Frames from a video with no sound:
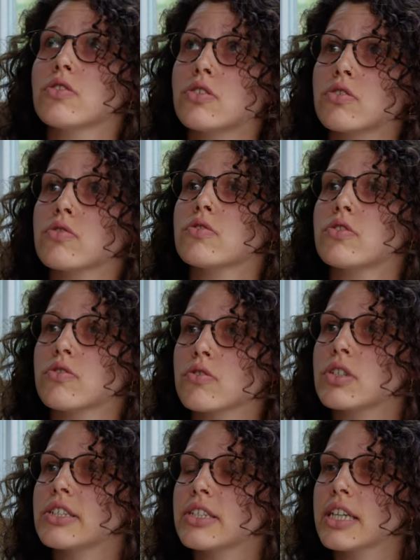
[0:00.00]
also
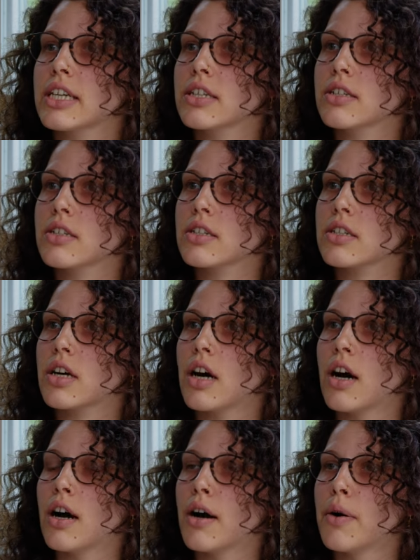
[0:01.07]
sourcing
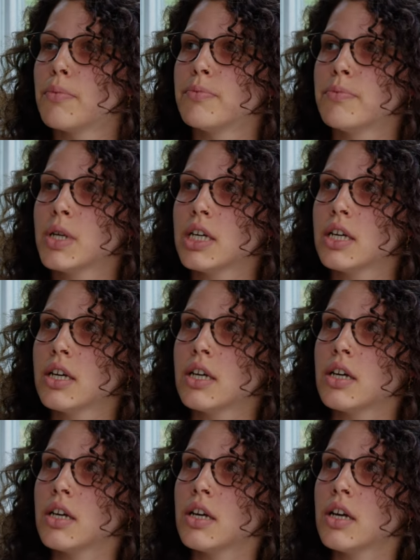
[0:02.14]
um,
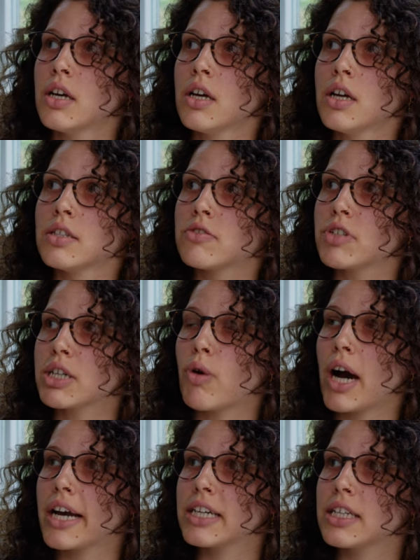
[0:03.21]
the
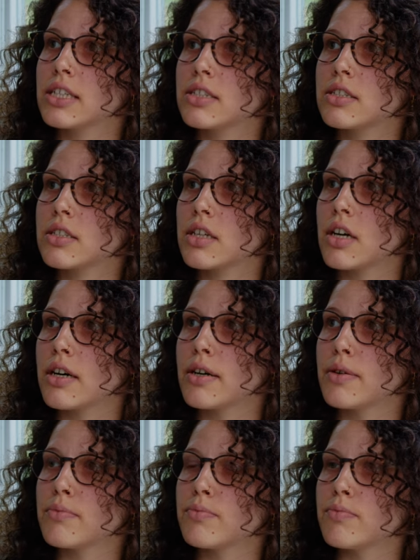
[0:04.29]
required
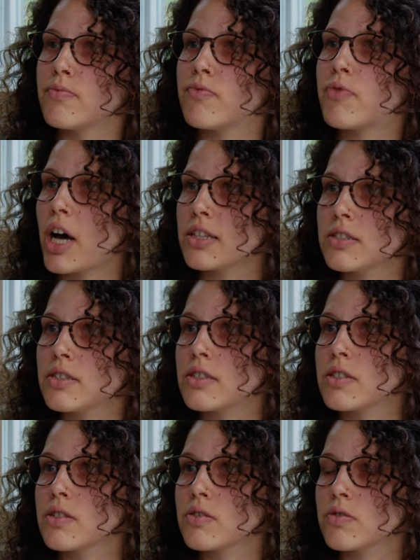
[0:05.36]
um, funds
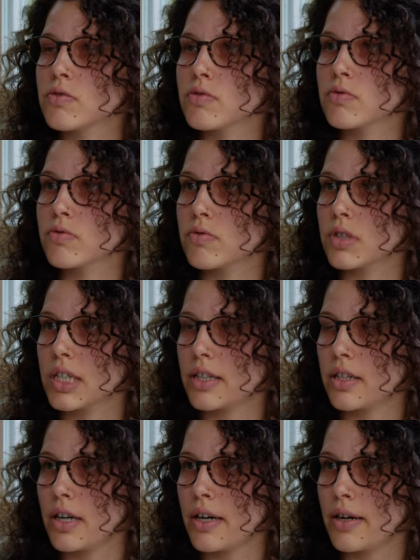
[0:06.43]
to
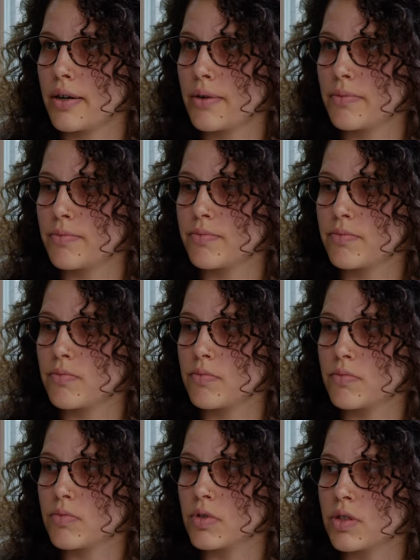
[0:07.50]
um,
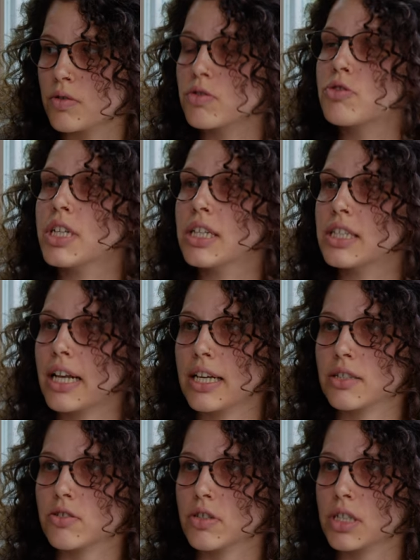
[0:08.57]
to treat
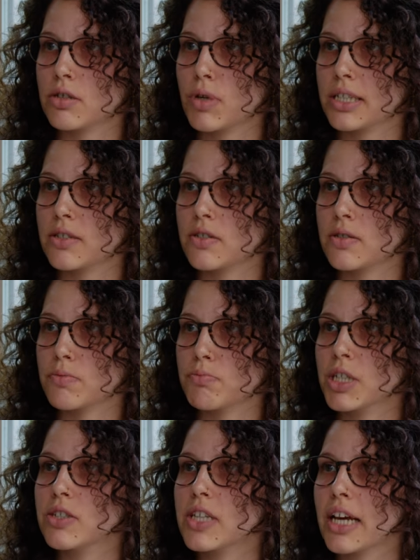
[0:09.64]
electronic waste
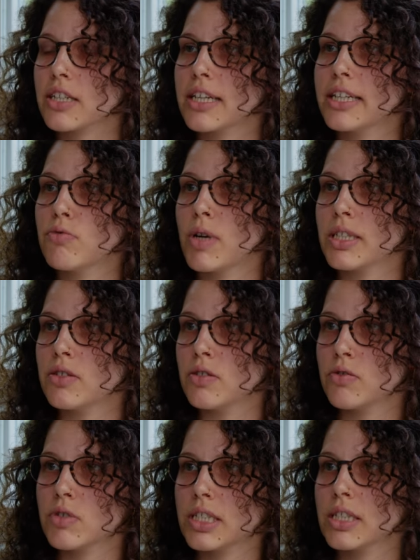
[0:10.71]
because mm. actually when you
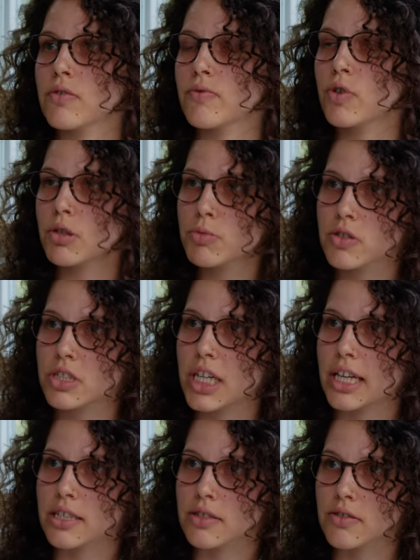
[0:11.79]
do it in the formal
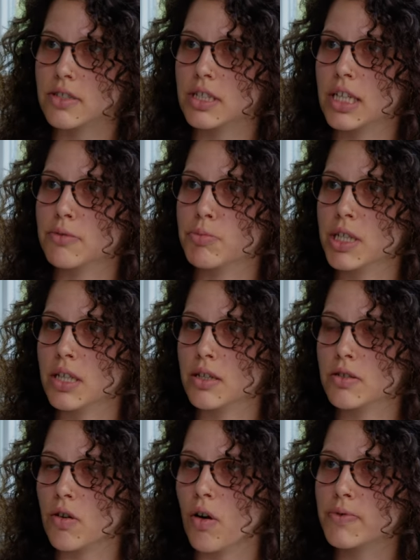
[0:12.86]
channels it be
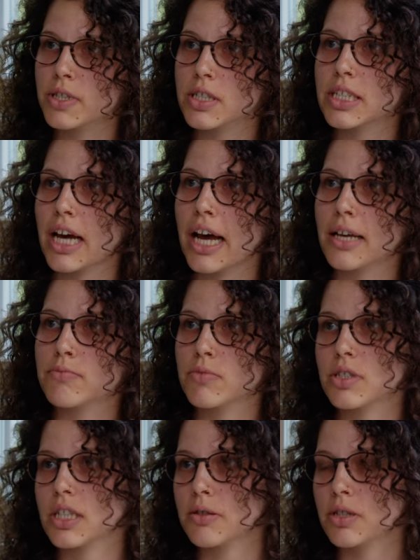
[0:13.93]

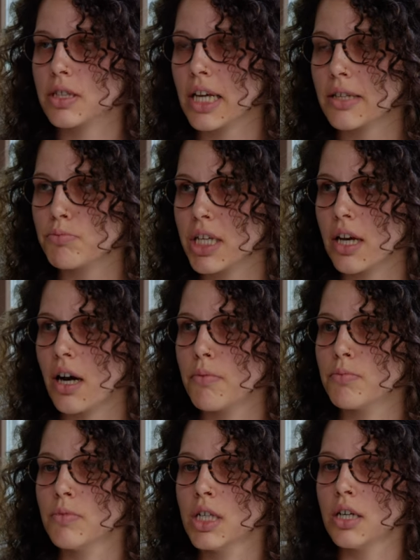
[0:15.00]
oftentimes it can
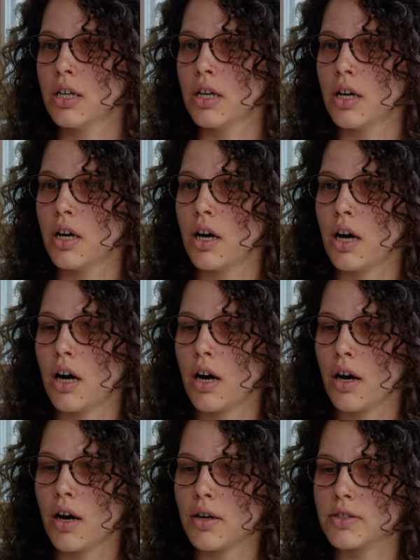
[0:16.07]
become
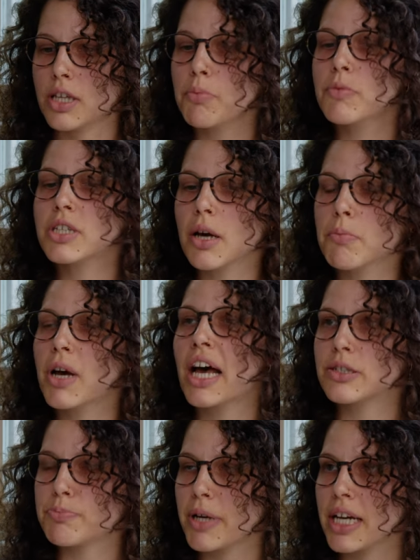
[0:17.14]
uh, some some
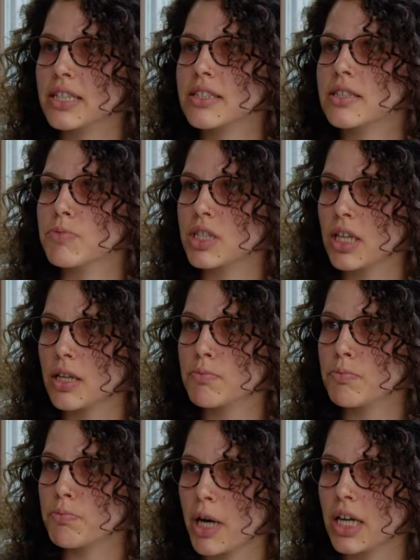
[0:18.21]
aspects and
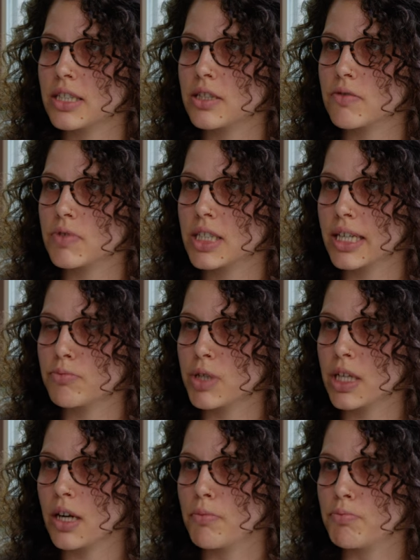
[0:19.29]
some parts of it can
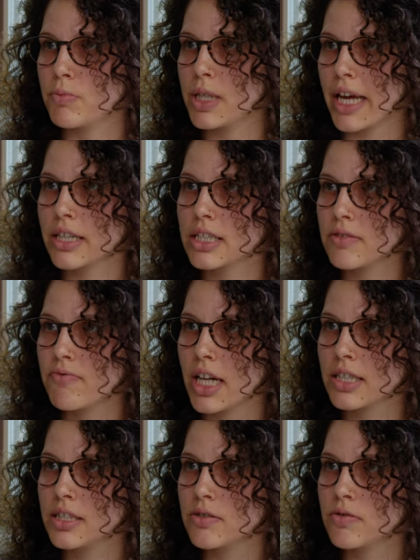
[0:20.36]
become negative
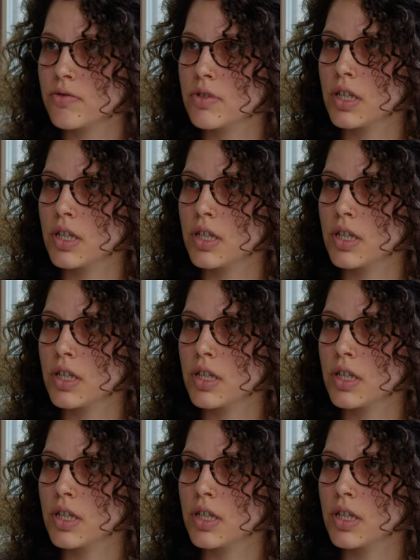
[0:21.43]
value